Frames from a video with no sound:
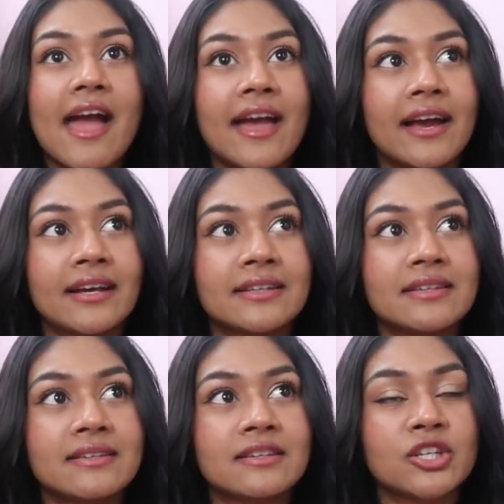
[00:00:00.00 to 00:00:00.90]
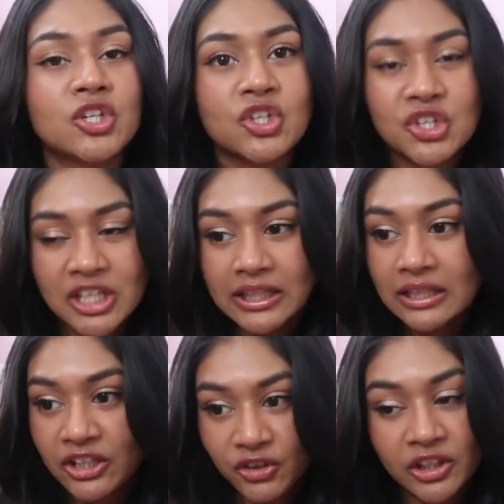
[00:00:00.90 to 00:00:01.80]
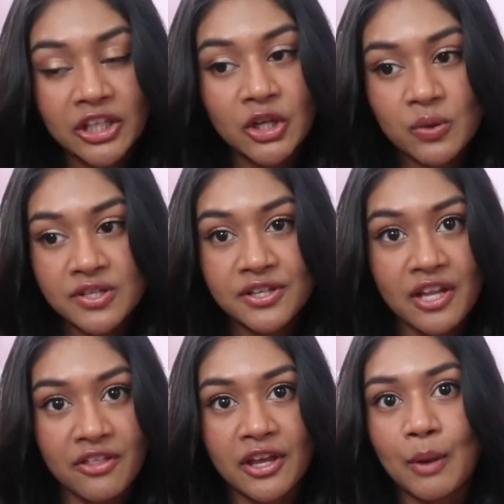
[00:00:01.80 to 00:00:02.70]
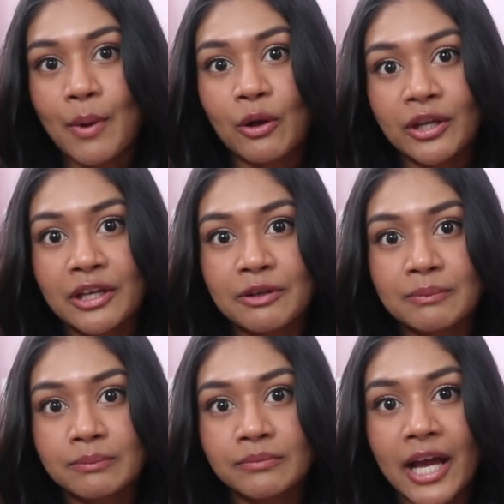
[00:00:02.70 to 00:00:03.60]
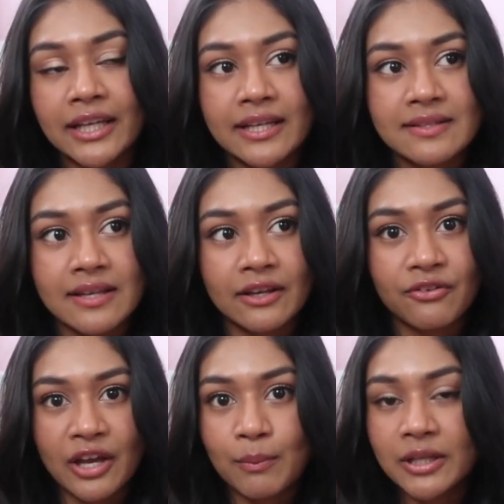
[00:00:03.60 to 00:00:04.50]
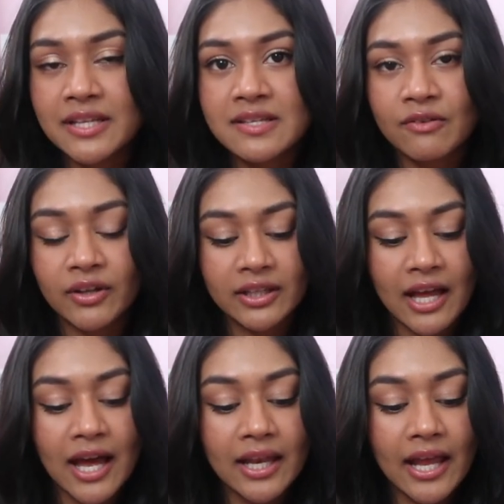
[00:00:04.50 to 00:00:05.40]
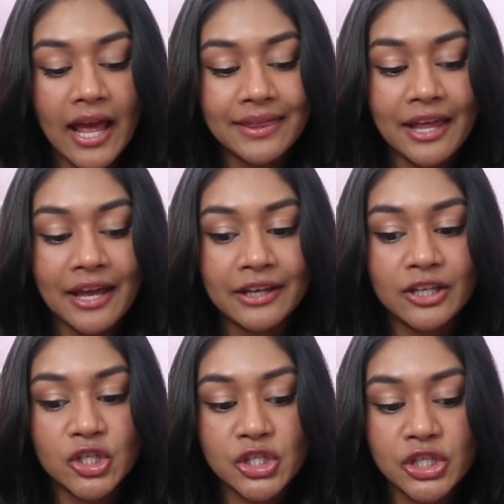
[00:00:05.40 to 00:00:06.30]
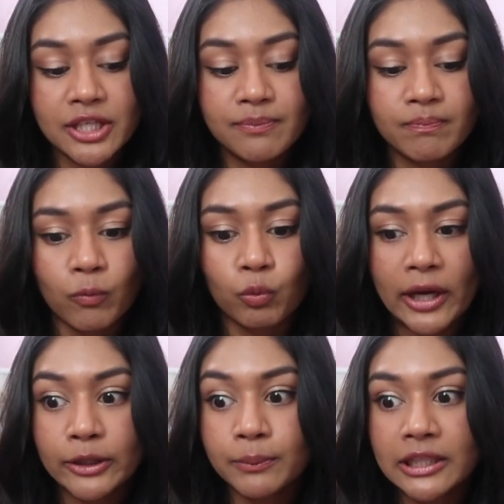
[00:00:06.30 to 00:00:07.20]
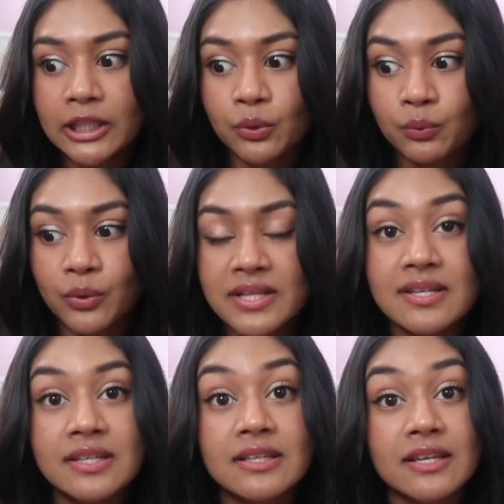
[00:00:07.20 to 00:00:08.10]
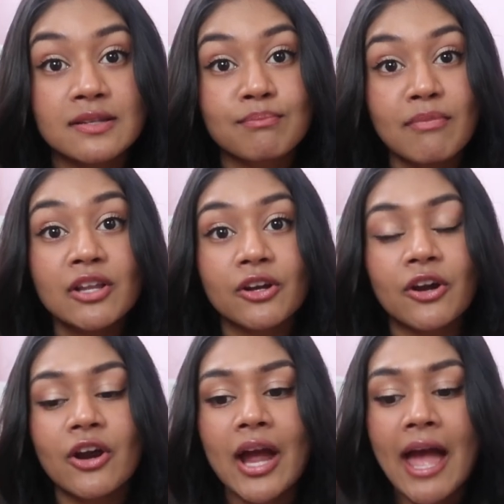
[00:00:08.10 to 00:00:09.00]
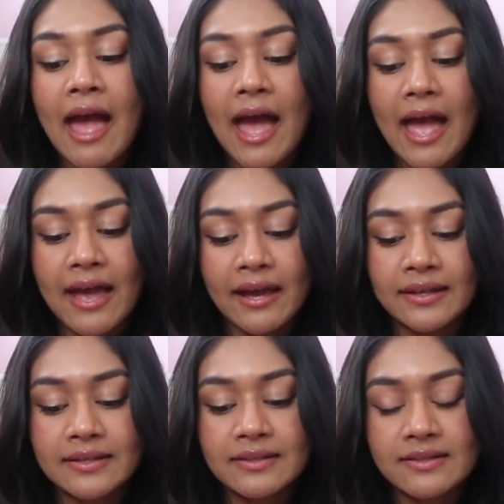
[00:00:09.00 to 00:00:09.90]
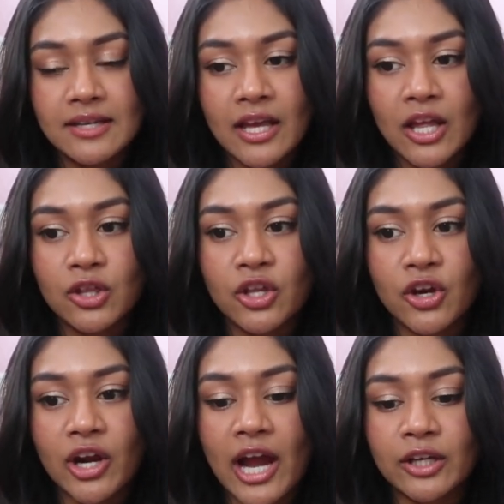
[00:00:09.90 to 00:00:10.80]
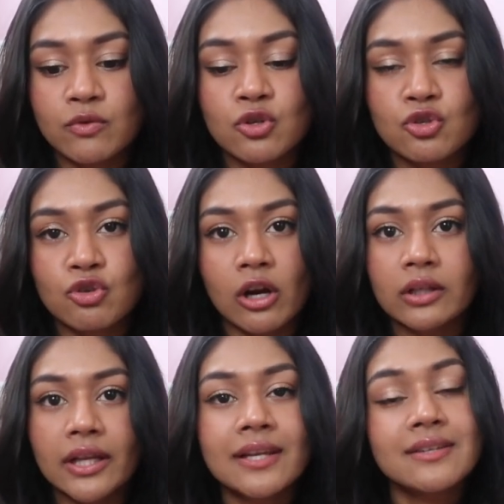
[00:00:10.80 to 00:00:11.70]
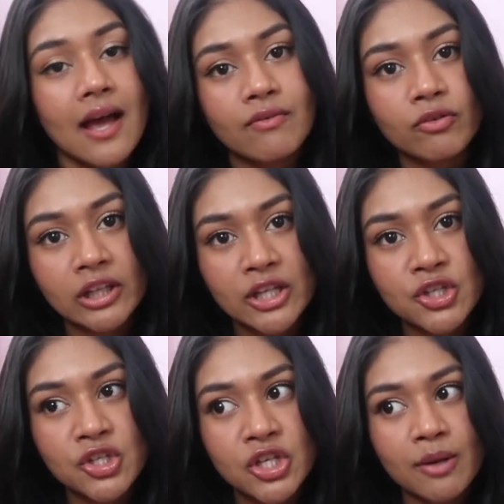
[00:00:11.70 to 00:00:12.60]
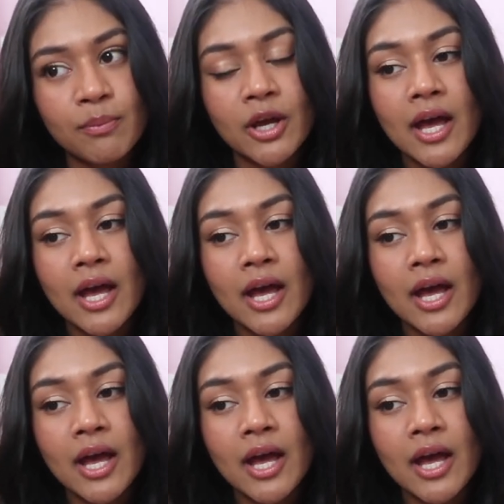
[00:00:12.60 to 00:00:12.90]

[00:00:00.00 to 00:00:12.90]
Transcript: and she literally knows nothing about him and his like family and stuff like that. And then she randomly runs into his mother, and they're kind of struggling to have a relationship.